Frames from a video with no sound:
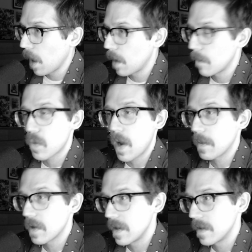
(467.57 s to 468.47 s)

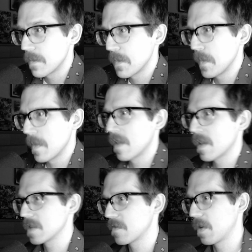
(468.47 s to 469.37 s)
property.
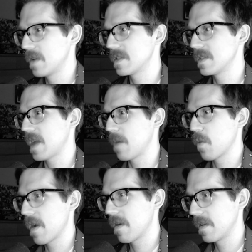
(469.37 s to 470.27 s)
Because for instance, I'm
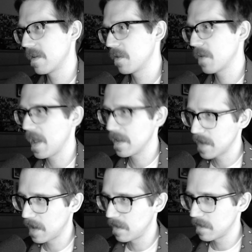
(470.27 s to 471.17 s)
wearing. You can't
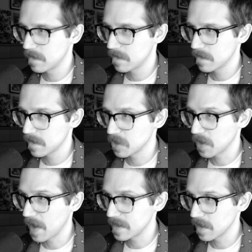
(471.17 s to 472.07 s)
tell because you
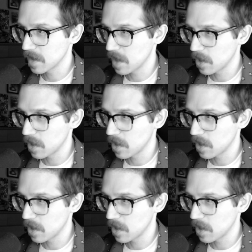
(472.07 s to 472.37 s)
can't see the color or